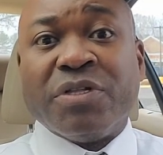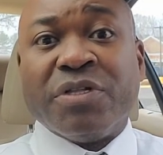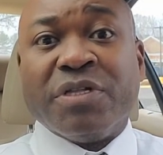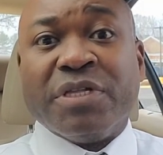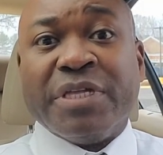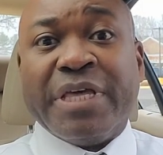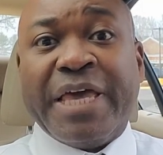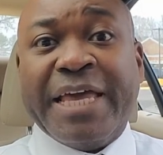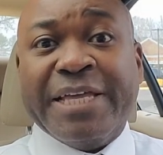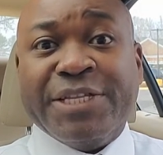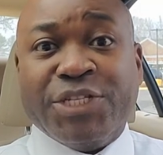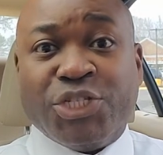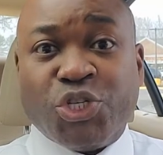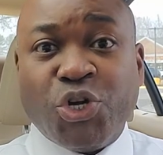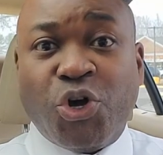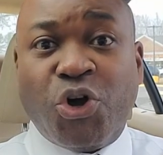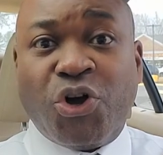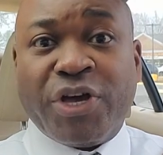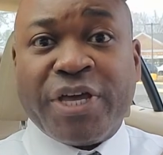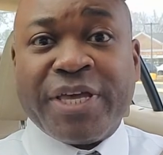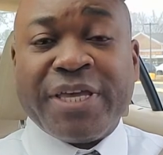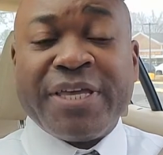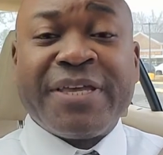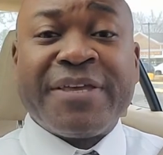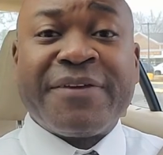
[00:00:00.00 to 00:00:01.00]

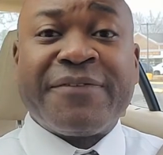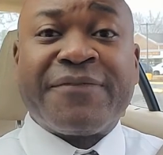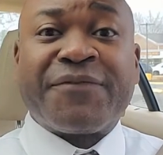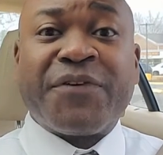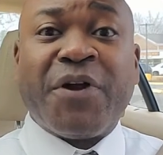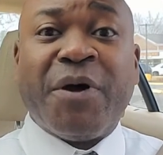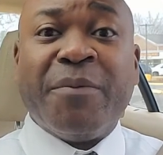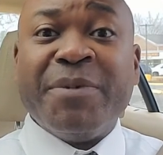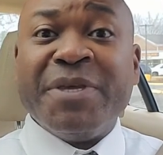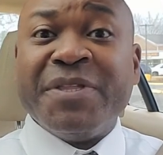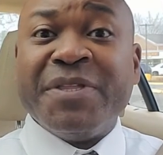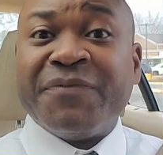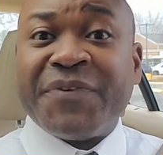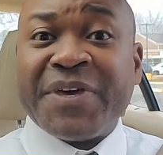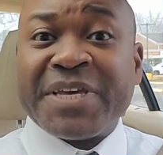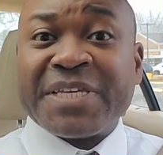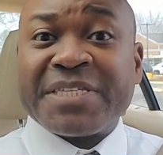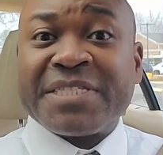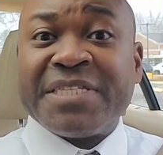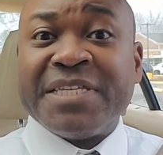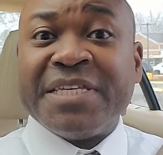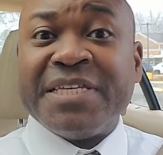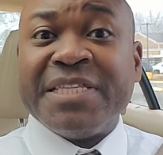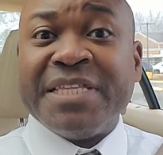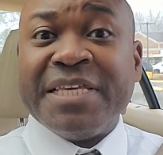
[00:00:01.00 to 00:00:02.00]
enjoy from
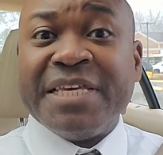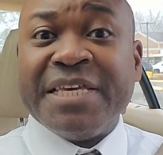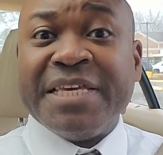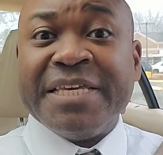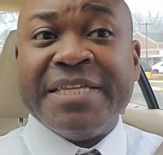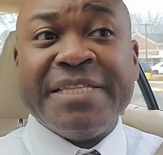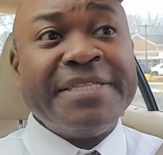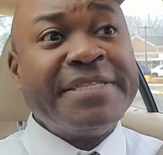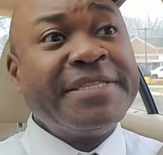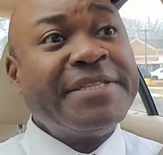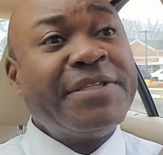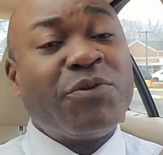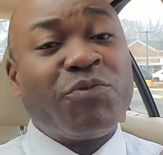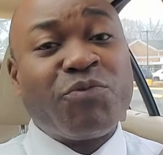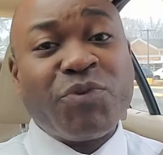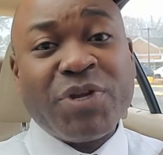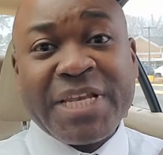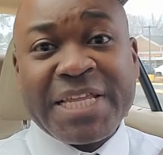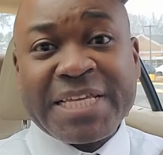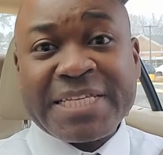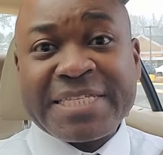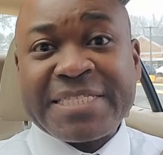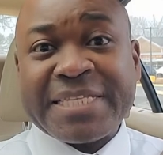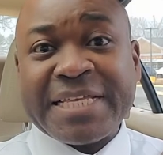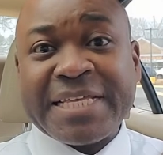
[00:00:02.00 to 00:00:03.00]
investing in real
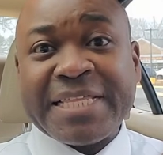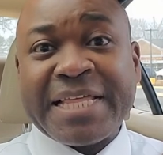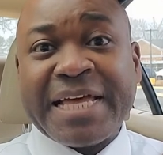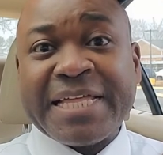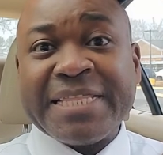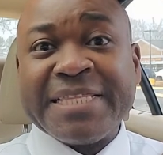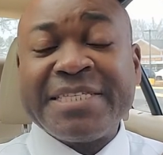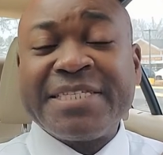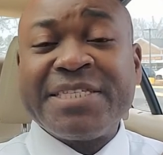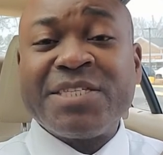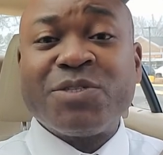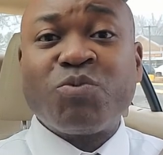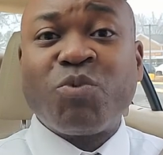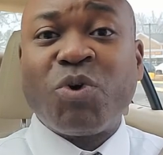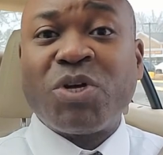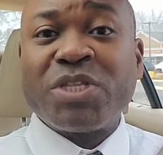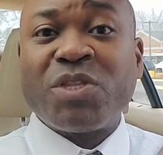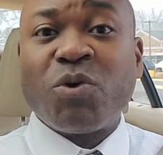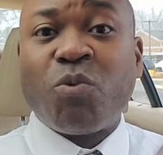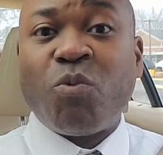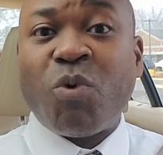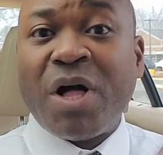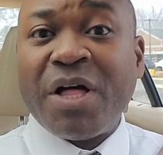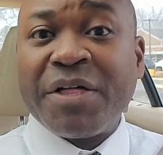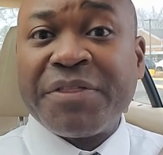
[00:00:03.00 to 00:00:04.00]
estate. And this is what the
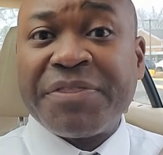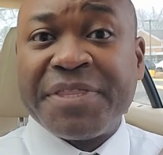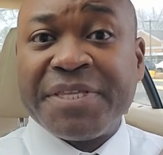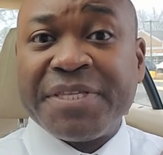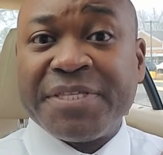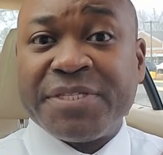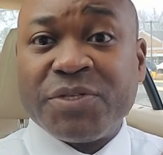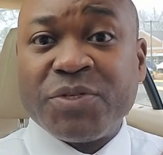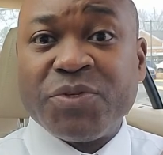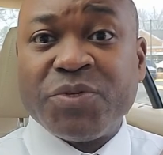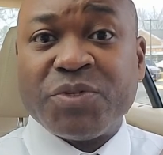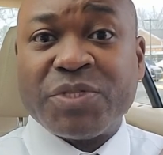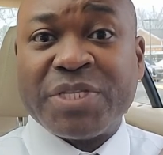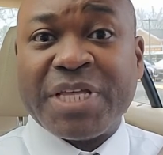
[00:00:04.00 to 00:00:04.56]
wealthy do.